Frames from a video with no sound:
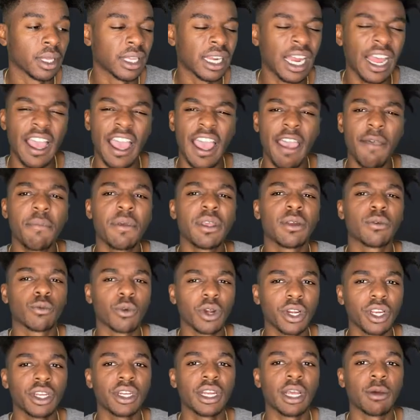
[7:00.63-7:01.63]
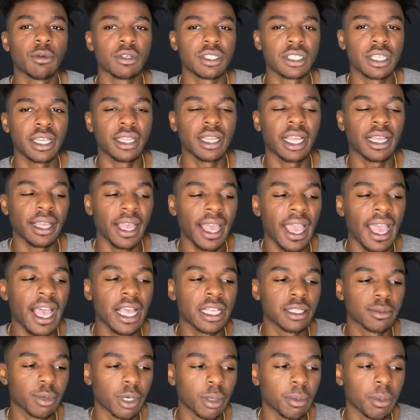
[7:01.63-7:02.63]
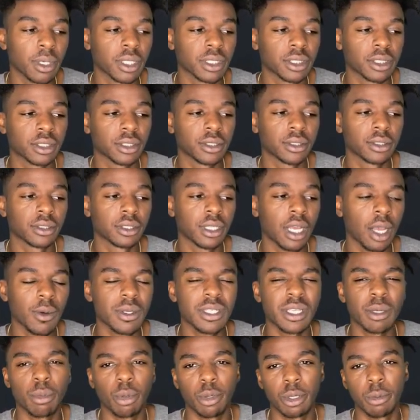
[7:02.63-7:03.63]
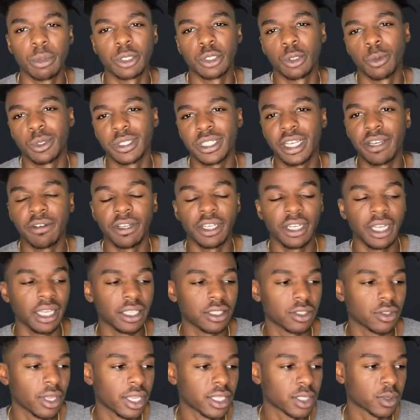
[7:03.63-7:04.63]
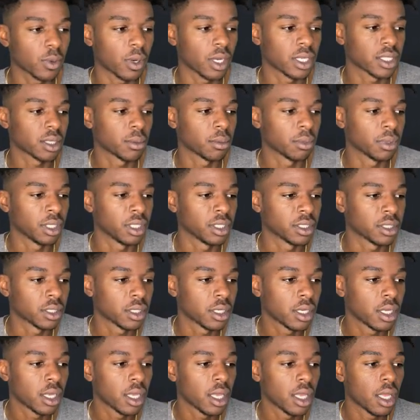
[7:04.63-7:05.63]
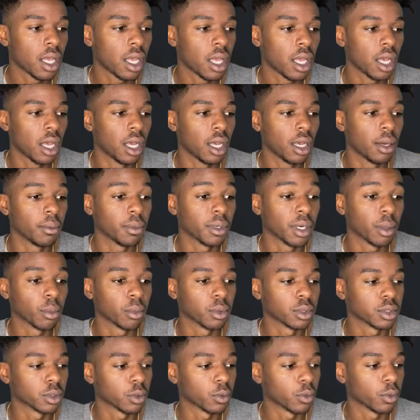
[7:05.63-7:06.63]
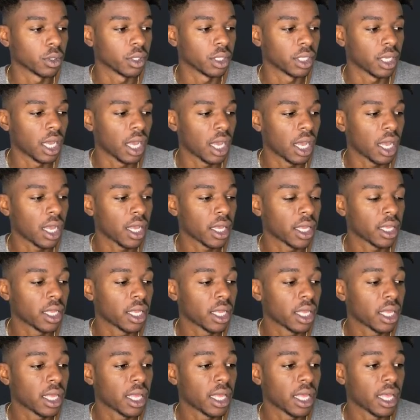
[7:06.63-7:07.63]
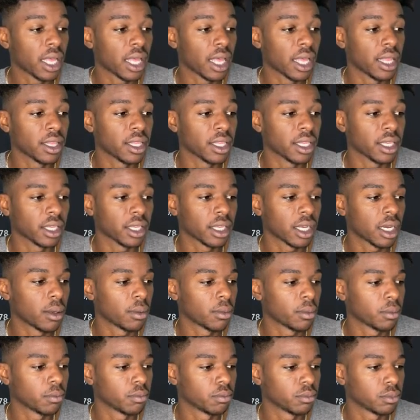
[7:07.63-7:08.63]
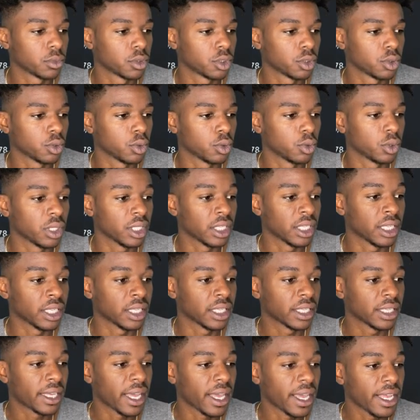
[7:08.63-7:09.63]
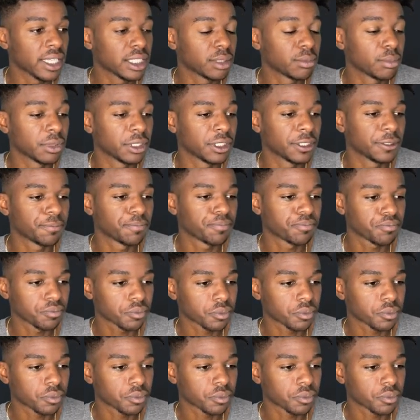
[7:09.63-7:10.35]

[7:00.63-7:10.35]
I have been running, I would say, like ads pretty much, I would say pretty much almost every day. So that's why some of these numbers are really high. And then come to the engagement.